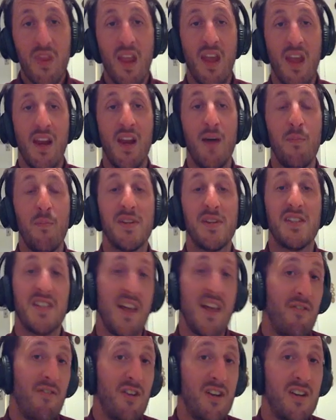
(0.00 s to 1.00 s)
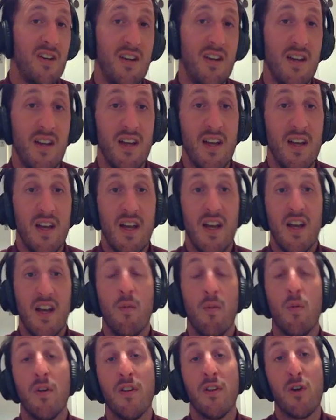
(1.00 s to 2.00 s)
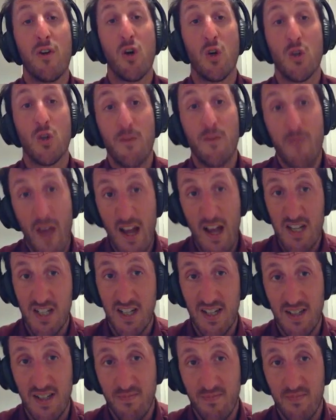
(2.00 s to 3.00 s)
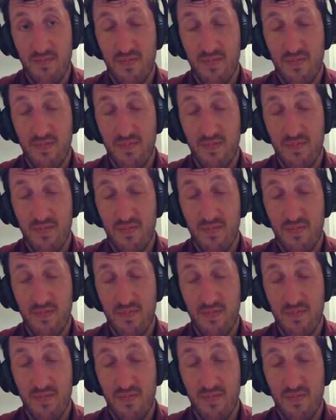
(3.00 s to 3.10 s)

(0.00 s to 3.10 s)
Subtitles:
Number 7 was of course Feta.